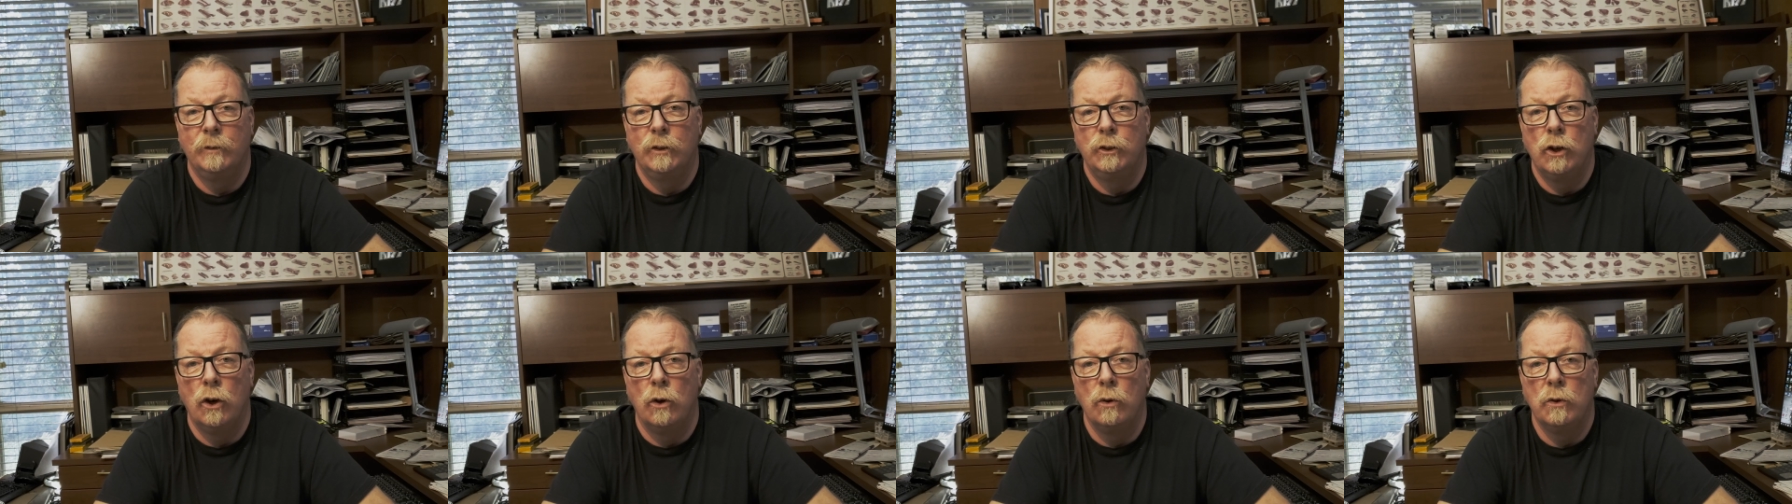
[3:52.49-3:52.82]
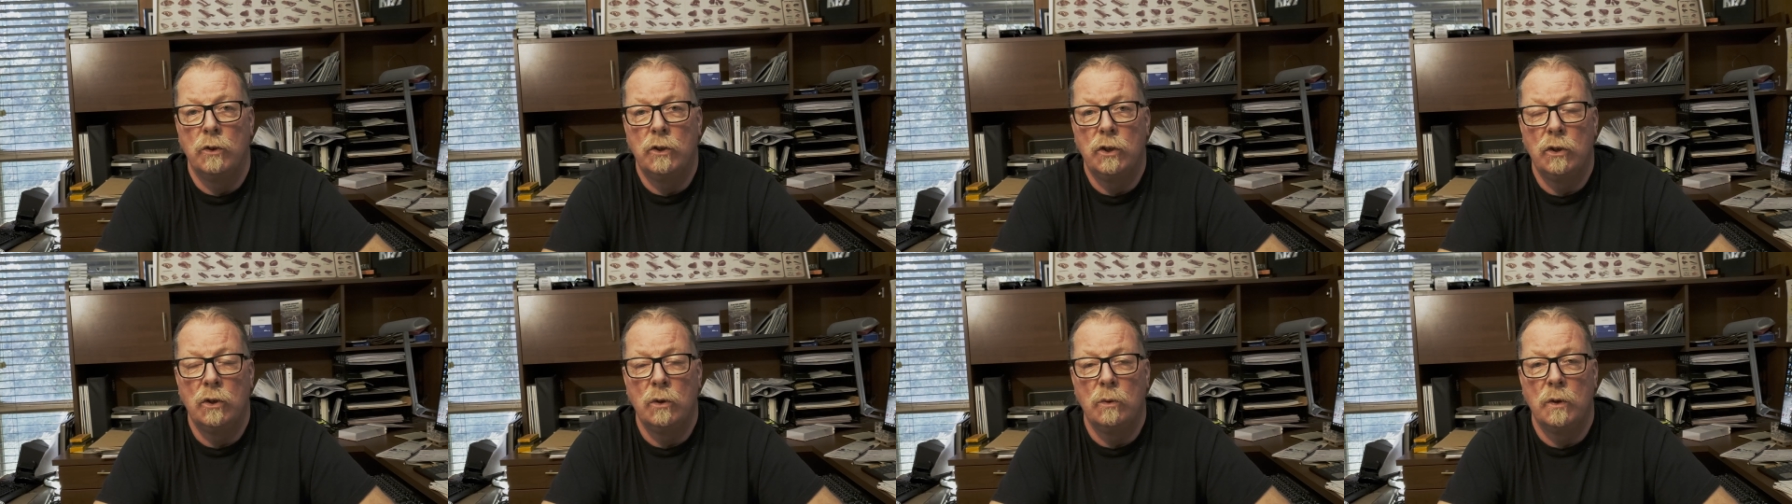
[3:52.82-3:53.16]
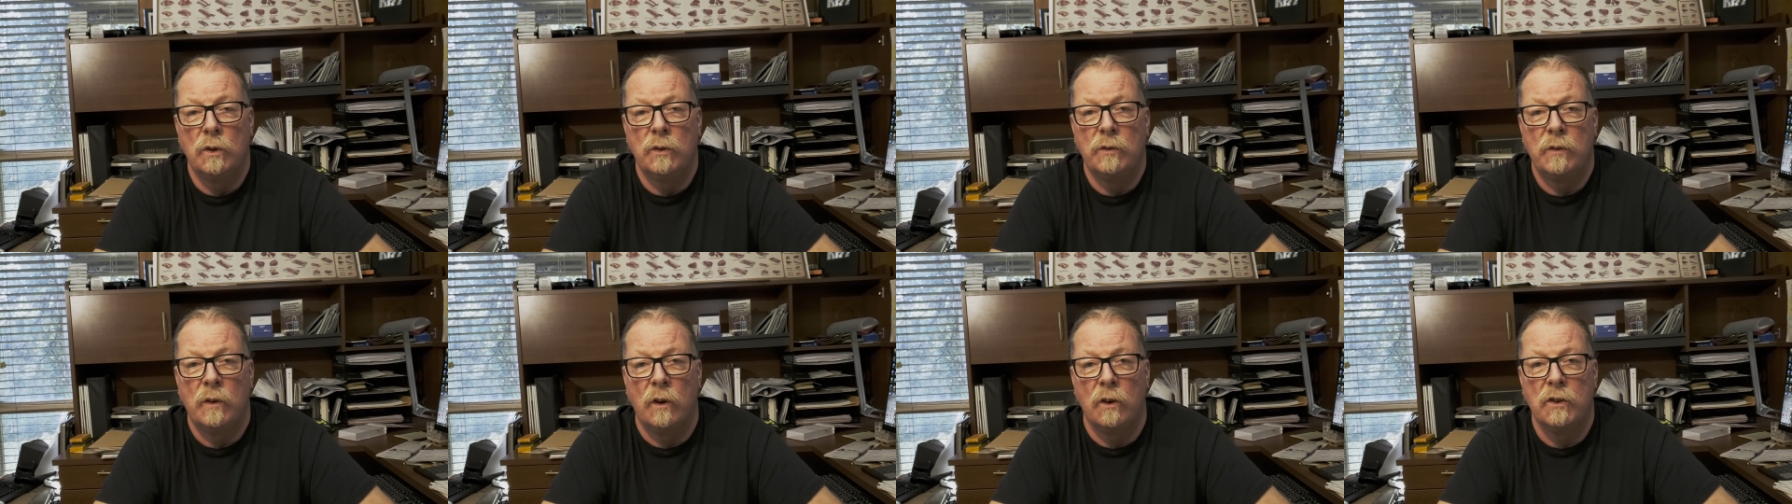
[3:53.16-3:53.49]
go-to
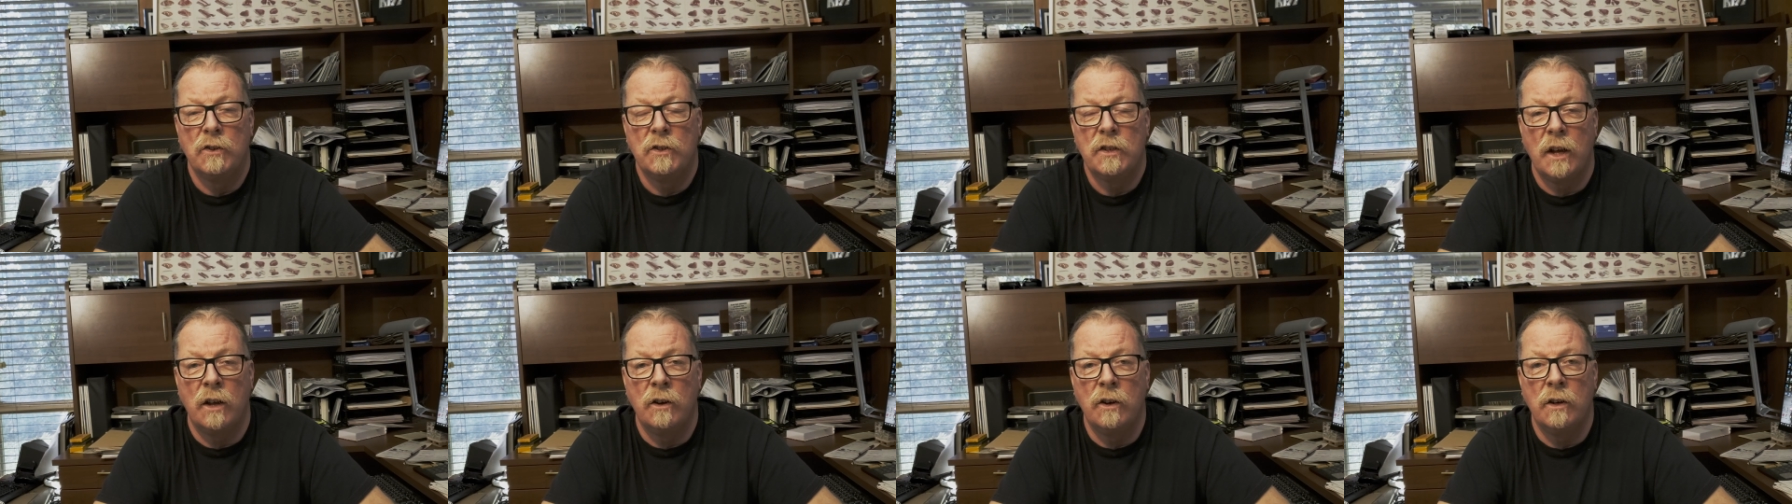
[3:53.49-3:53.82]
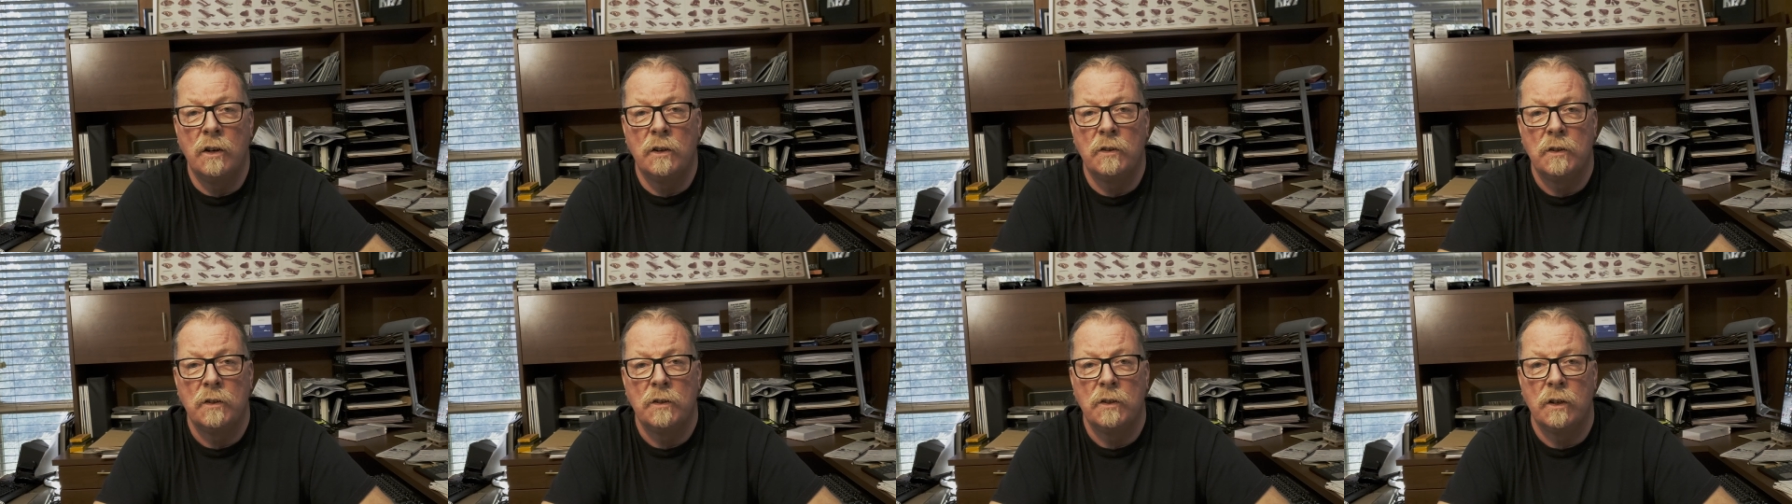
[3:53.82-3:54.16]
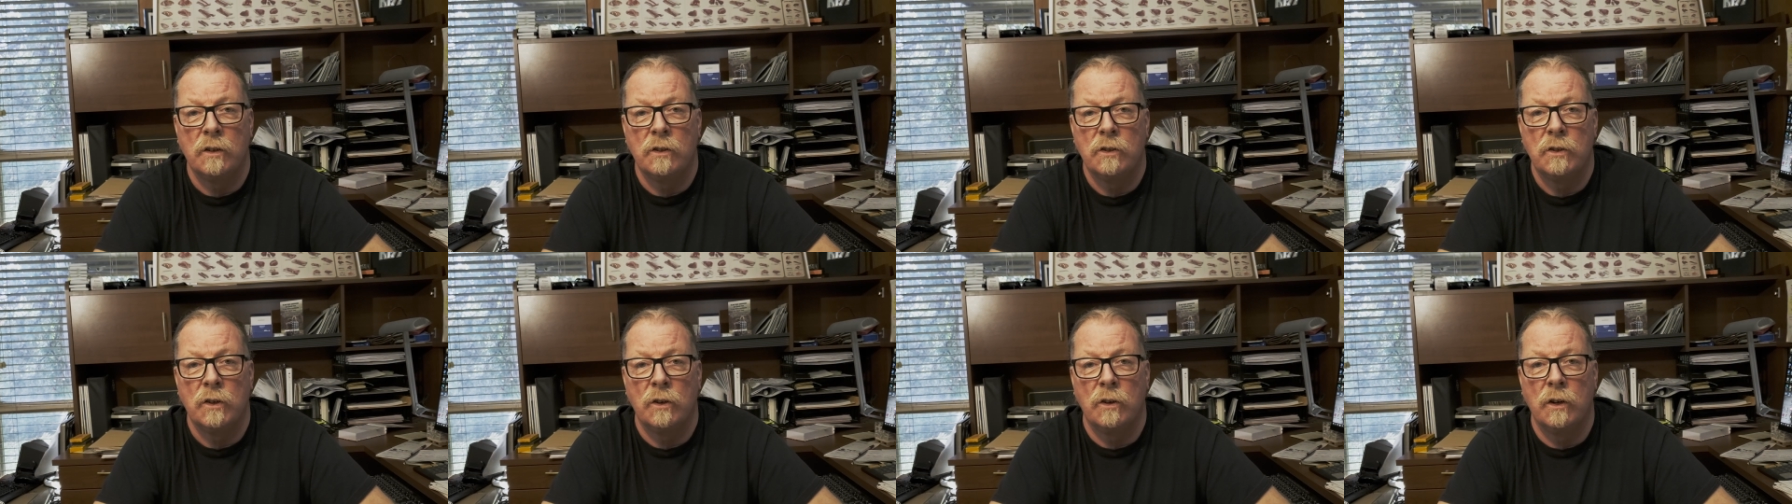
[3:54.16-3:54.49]
as far as tenderness is
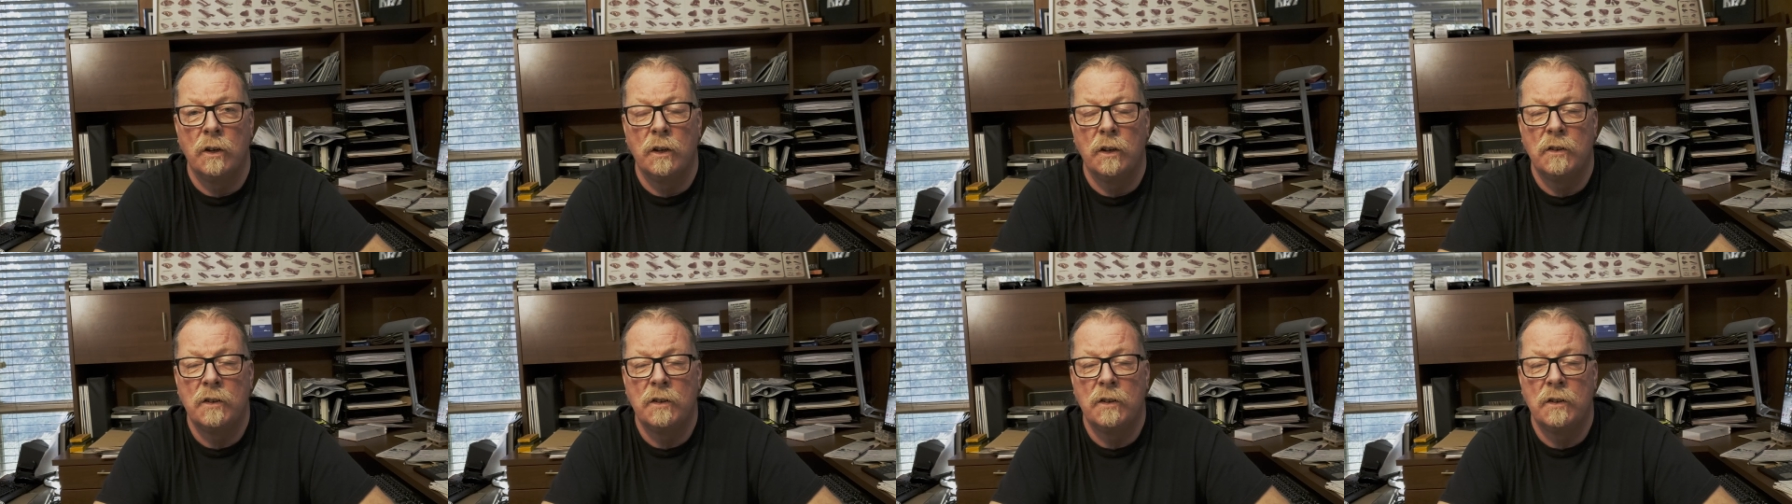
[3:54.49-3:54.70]
concerned.